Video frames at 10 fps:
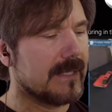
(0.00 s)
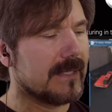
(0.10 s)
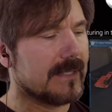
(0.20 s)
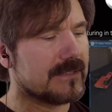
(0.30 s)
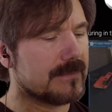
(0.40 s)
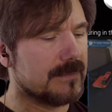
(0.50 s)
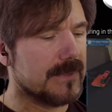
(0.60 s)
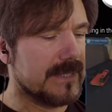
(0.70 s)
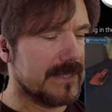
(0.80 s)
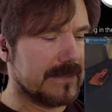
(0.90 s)

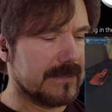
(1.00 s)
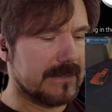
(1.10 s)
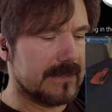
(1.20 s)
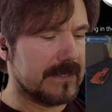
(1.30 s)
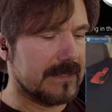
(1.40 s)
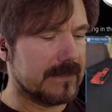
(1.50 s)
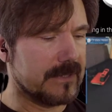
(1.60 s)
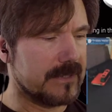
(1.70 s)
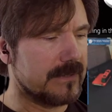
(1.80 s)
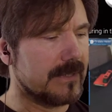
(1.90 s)
yeah, I
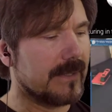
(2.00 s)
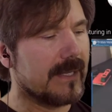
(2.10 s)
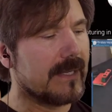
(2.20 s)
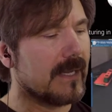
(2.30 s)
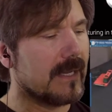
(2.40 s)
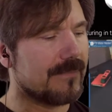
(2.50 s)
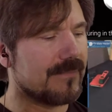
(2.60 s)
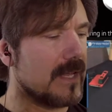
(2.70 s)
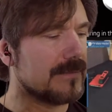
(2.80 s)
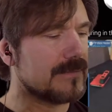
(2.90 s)
want to do that,
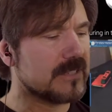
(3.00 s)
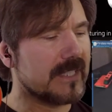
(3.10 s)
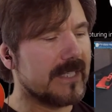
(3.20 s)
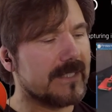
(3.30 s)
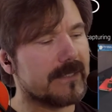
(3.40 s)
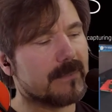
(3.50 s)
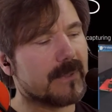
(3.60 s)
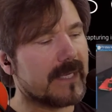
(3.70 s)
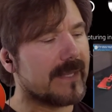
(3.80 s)
obfuscated by